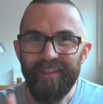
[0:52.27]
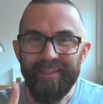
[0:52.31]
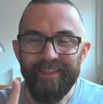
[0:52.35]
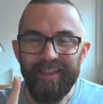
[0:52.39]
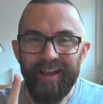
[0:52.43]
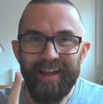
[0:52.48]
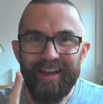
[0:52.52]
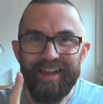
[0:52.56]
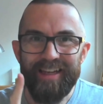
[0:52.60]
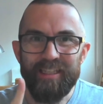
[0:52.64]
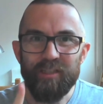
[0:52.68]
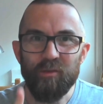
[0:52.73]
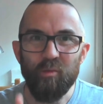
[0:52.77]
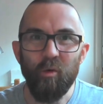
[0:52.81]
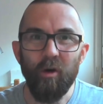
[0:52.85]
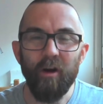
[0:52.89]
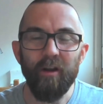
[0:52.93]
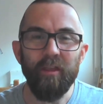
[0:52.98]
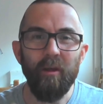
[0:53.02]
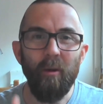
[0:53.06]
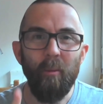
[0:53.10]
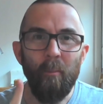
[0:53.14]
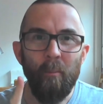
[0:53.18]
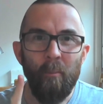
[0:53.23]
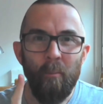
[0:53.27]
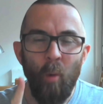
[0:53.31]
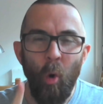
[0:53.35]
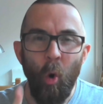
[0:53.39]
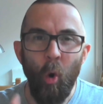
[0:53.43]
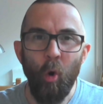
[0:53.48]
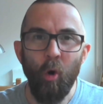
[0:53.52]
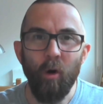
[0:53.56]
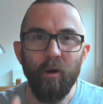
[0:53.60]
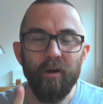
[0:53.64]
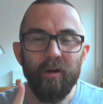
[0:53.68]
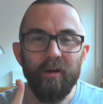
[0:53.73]
that is worth
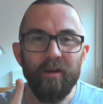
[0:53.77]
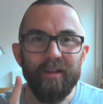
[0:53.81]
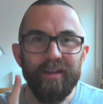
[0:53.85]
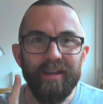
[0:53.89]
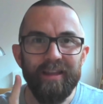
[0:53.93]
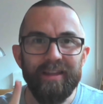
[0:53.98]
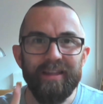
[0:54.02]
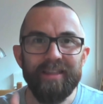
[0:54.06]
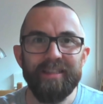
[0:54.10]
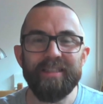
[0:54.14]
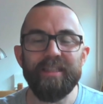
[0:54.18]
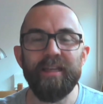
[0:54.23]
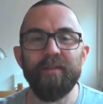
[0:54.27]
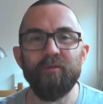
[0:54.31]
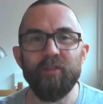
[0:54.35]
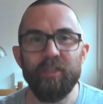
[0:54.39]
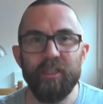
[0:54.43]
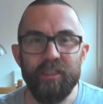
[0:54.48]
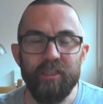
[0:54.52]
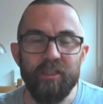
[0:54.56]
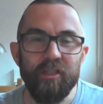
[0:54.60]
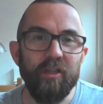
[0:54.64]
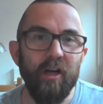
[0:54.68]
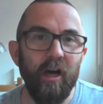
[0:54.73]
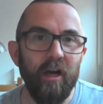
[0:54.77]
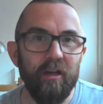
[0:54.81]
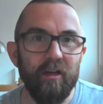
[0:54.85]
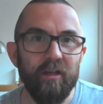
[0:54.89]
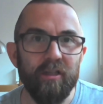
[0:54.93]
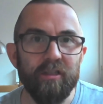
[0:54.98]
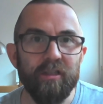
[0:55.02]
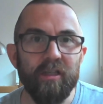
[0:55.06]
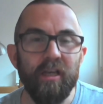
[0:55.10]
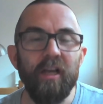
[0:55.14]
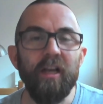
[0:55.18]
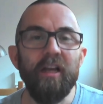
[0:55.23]
more than the
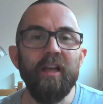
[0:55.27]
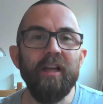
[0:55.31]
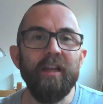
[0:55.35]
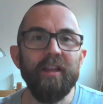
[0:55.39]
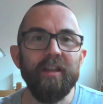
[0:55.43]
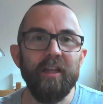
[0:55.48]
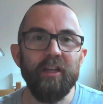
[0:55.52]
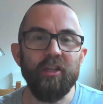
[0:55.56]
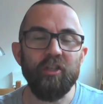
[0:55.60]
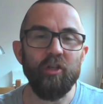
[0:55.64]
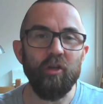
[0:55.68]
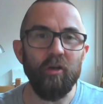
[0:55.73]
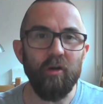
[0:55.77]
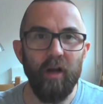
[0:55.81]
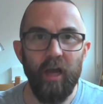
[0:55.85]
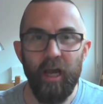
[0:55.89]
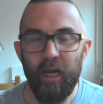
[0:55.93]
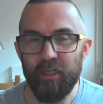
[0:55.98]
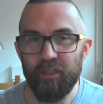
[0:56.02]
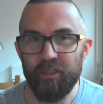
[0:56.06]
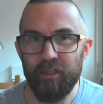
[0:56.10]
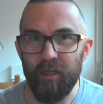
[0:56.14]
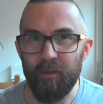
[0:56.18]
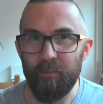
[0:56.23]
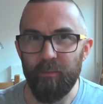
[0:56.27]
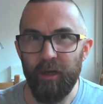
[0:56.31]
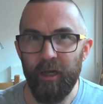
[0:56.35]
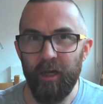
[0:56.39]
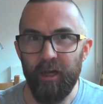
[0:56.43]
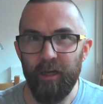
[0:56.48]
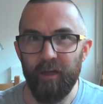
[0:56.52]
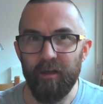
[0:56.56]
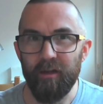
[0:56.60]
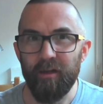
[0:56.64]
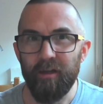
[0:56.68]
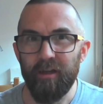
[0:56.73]
$17 that you're actually
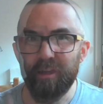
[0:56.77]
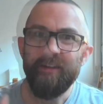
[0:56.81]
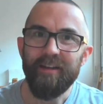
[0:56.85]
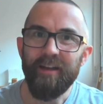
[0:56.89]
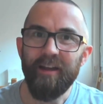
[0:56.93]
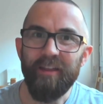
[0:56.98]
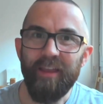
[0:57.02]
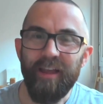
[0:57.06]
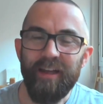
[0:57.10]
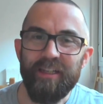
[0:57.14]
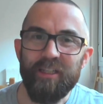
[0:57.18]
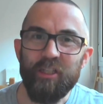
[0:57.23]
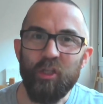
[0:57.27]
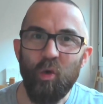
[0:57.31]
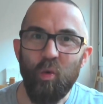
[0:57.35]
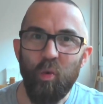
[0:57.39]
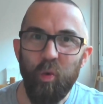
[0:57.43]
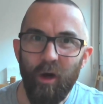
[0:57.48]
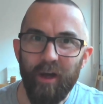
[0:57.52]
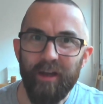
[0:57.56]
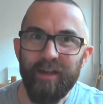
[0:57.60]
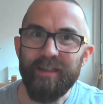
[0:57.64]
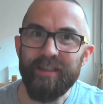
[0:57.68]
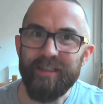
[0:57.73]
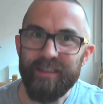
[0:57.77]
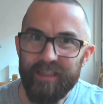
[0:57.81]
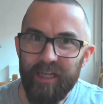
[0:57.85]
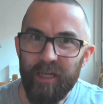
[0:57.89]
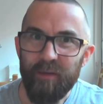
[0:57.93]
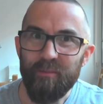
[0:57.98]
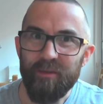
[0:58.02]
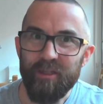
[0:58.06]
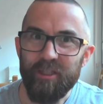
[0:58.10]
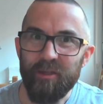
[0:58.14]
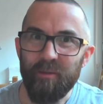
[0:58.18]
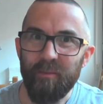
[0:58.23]
paying. Now, that is quite a
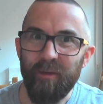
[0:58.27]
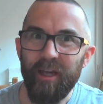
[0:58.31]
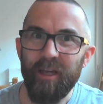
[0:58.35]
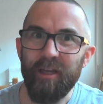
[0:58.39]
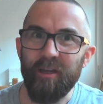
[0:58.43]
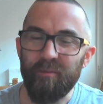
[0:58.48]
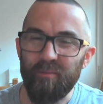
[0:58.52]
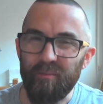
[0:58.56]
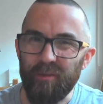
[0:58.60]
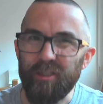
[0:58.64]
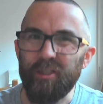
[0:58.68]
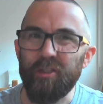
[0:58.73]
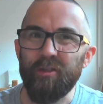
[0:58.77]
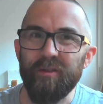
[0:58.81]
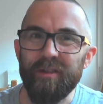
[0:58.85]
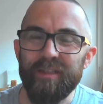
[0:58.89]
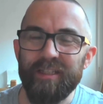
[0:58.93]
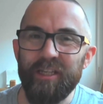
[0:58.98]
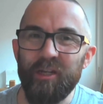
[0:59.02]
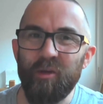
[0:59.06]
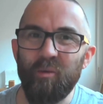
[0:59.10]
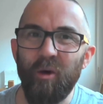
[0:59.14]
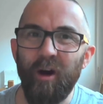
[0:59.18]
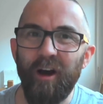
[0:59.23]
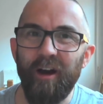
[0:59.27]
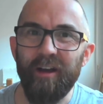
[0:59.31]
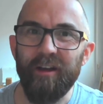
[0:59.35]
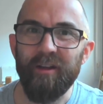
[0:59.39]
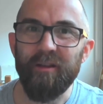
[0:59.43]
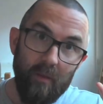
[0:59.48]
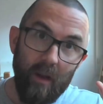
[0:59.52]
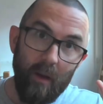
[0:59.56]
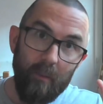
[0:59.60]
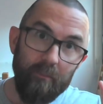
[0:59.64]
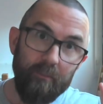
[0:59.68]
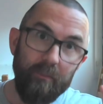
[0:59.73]
statement to make, but you'll see why.
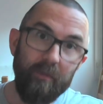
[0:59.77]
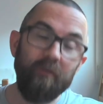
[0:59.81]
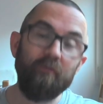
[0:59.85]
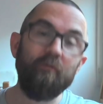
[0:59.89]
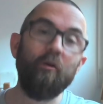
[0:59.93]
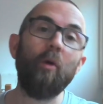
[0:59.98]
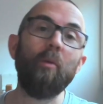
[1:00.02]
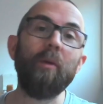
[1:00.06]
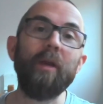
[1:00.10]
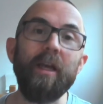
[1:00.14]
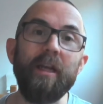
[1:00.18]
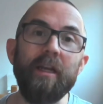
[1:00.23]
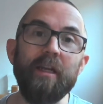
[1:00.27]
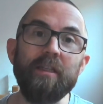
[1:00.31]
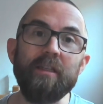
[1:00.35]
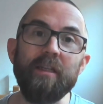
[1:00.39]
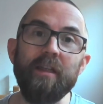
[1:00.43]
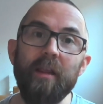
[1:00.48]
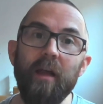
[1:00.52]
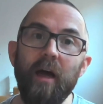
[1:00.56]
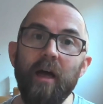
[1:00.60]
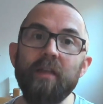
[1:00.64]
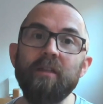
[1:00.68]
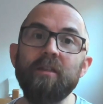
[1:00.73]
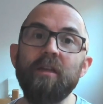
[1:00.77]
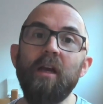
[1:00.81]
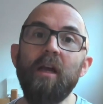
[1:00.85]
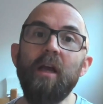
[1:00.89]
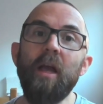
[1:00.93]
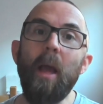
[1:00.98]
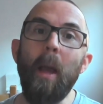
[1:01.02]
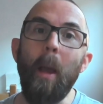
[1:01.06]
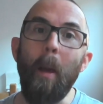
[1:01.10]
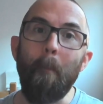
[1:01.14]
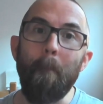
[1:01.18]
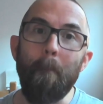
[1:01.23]
Before we get into that,
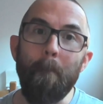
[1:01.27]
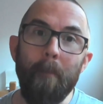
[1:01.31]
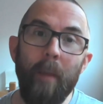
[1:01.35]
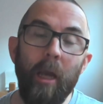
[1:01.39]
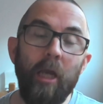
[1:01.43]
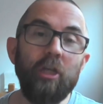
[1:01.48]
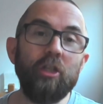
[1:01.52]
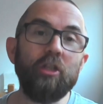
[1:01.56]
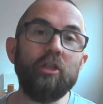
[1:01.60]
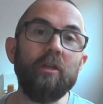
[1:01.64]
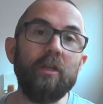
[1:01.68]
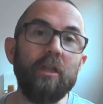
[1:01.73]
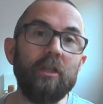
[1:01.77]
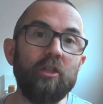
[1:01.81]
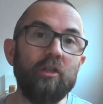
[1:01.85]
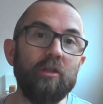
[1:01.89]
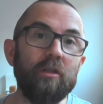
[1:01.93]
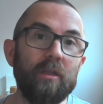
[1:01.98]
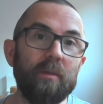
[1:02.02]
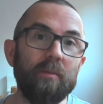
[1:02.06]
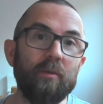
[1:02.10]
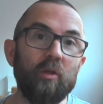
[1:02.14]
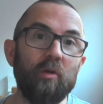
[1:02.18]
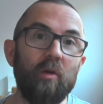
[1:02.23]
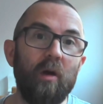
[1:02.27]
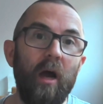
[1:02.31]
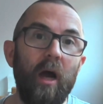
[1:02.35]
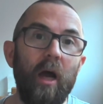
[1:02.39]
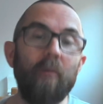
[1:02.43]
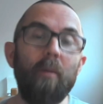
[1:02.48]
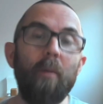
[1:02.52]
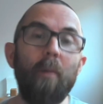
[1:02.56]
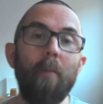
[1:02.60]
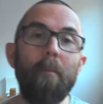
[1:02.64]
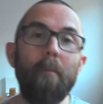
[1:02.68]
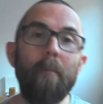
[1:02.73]
make sure that you
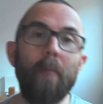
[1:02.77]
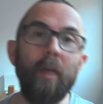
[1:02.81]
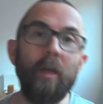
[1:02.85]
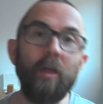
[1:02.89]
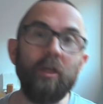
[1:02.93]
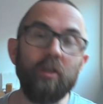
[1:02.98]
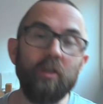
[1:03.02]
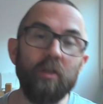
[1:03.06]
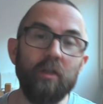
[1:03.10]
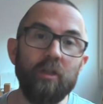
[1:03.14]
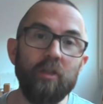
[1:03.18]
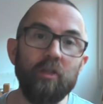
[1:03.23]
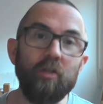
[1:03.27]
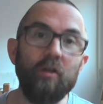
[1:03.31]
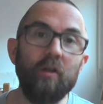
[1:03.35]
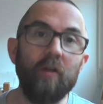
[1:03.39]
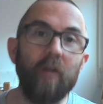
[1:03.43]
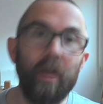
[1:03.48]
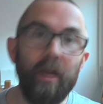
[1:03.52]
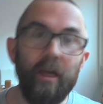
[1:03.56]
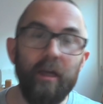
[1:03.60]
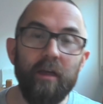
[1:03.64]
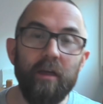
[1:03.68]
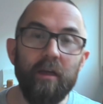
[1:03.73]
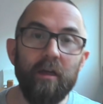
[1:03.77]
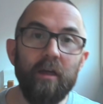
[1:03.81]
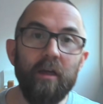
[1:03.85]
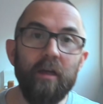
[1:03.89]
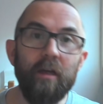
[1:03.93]
subscribe, make sure that you like